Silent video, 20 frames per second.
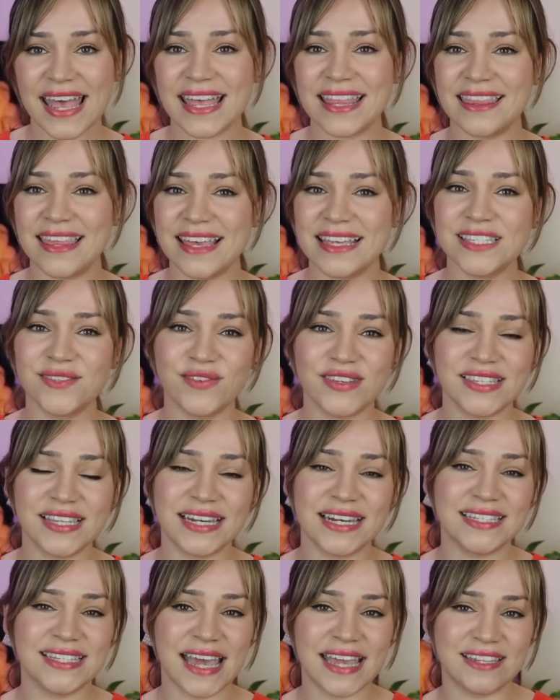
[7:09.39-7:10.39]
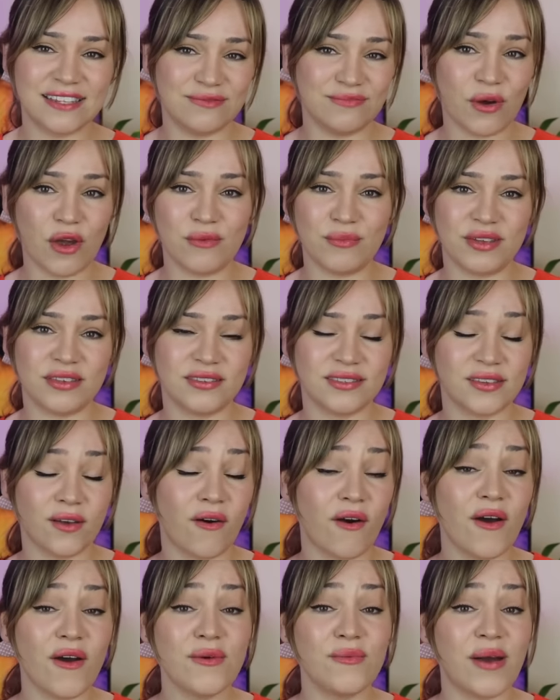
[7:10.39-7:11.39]
These facilitated moments are
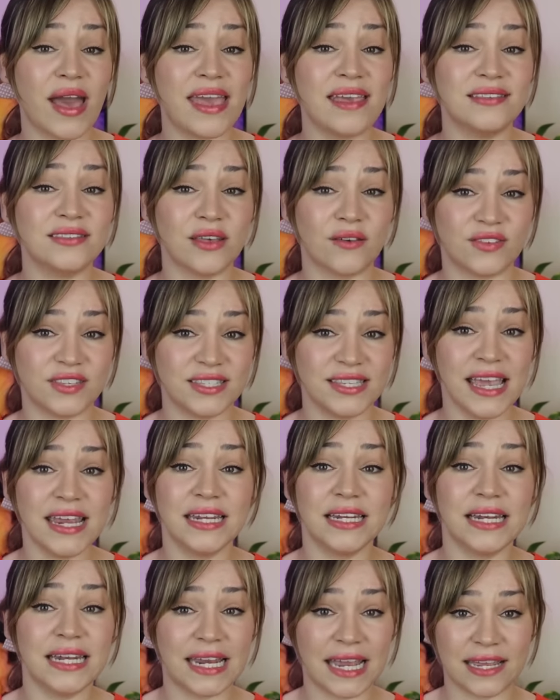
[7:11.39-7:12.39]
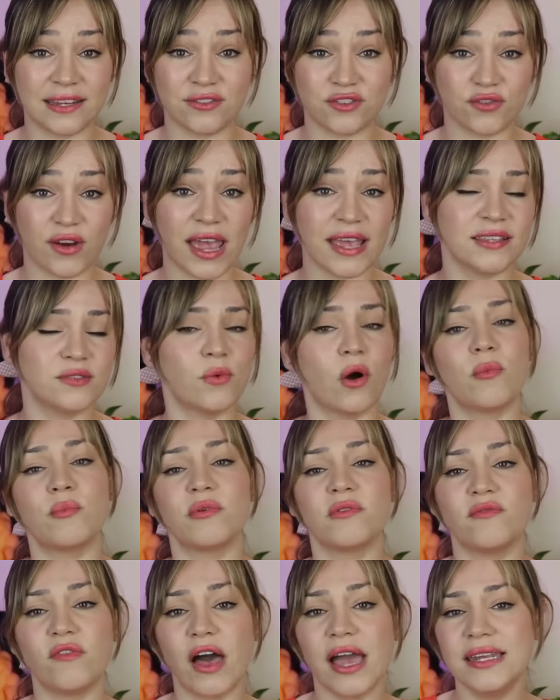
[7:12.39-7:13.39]
her ways of signaling interest while
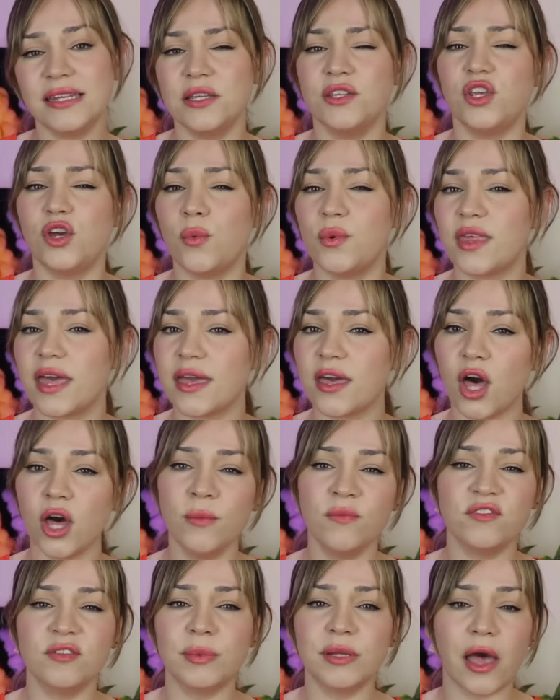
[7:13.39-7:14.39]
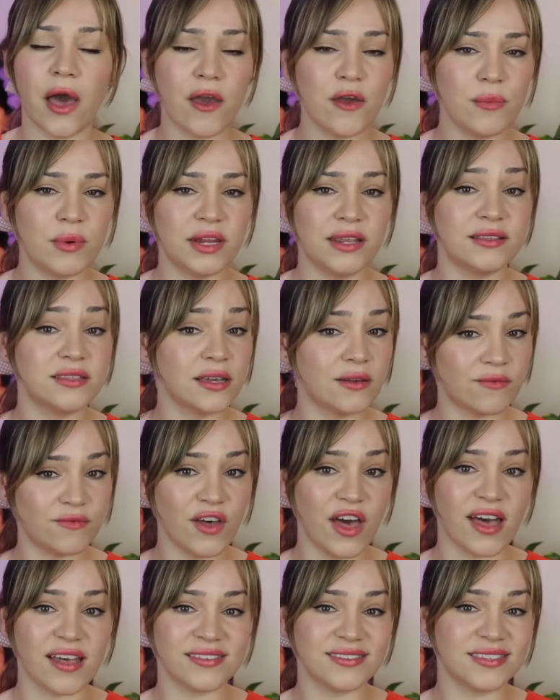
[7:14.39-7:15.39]
providing you with a comfortable opening to
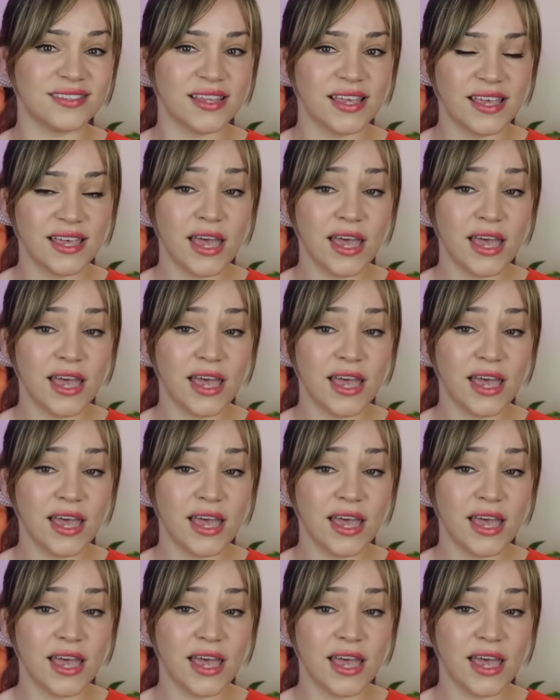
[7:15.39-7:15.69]
converse.